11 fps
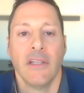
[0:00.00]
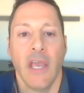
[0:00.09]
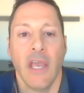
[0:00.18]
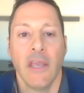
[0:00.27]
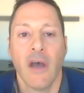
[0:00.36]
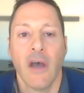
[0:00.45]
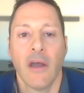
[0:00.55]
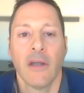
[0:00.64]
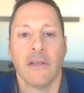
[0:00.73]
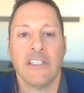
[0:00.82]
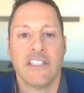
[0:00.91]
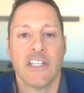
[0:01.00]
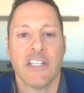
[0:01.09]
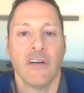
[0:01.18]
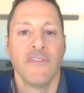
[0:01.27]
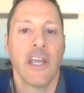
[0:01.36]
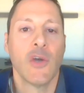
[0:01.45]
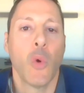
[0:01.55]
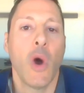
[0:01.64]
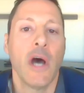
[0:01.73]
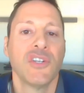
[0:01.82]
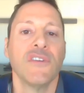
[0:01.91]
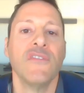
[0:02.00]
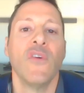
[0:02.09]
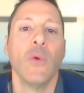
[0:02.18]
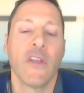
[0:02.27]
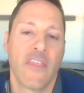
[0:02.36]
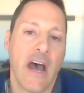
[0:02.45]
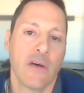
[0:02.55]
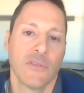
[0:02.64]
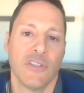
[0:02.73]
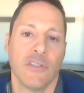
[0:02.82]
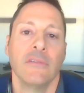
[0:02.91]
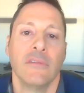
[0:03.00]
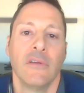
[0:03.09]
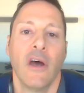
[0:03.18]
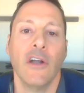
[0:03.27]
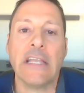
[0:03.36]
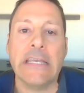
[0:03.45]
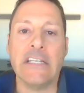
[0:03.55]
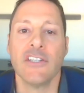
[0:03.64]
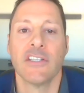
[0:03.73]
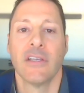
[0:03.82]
take our Cel-Fi Quatra 4000, our latest